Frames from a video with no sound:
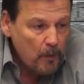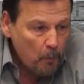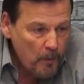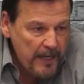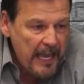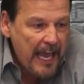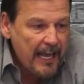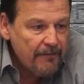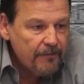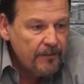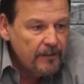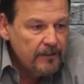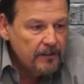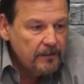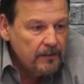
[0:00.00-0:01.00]
We
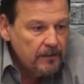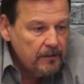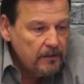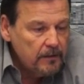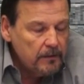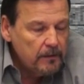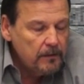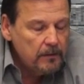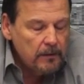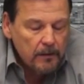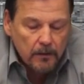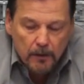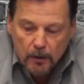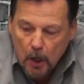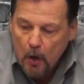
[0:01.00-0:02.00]
have
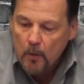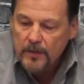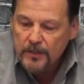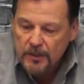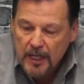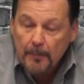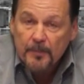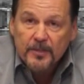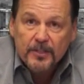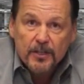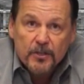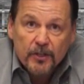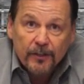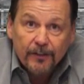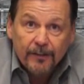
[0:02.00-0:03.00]
Cohen's
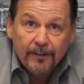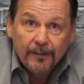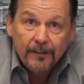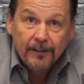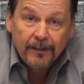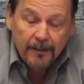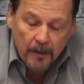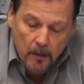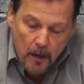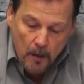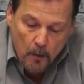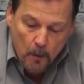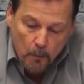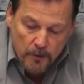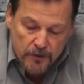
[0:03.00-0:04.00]
deposition,
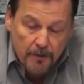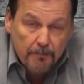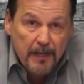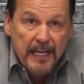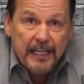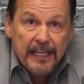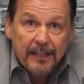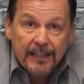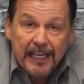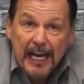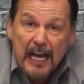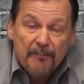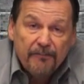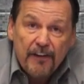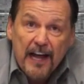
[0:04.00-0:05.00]
which immediately
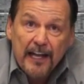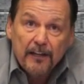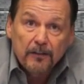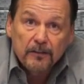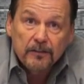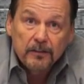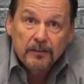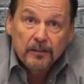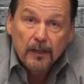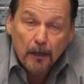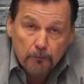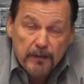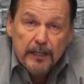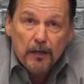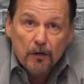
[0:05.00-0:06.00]
I filed
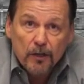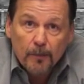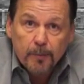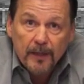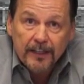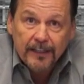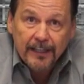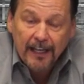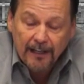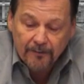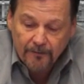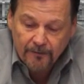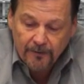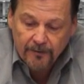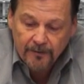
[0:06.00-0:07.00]
a RICO complaint
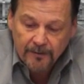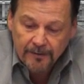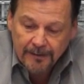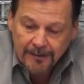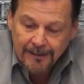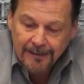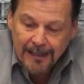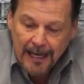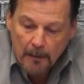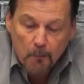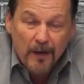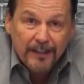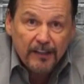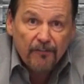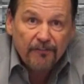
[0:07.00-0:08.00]
against. I
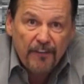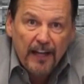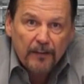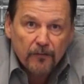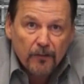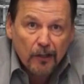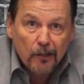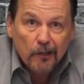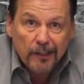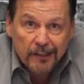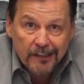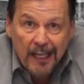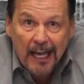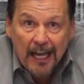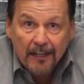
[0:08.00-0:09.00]
want the feds to look at
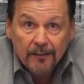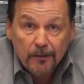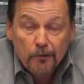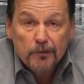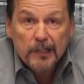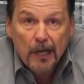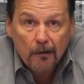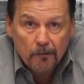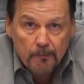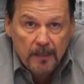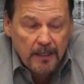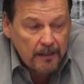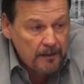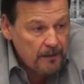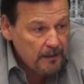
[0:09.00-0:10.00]
that. You tell
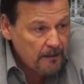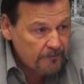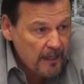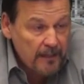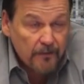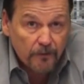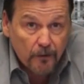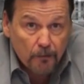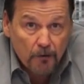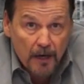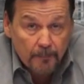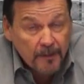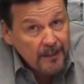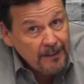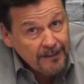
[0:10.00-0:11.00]
me if that isn't
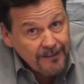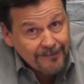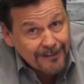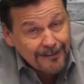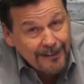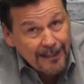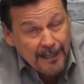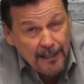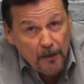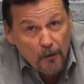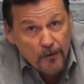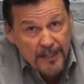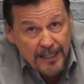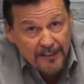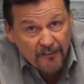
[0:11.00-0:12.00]
corrupt. Listen, he
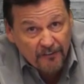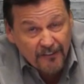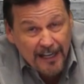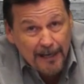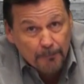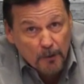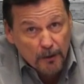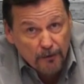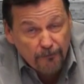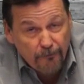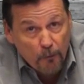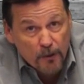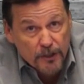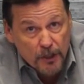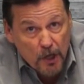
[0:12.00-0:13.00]
only got a stamp on a
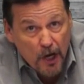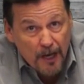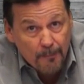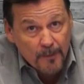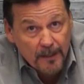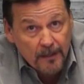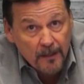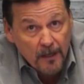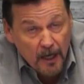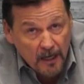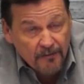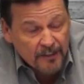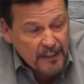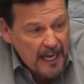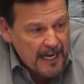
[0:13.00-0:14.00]
forged copy
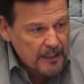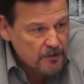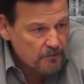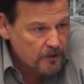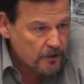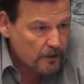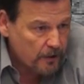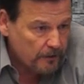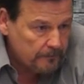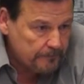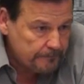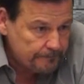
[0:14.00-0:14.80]
of a tax return.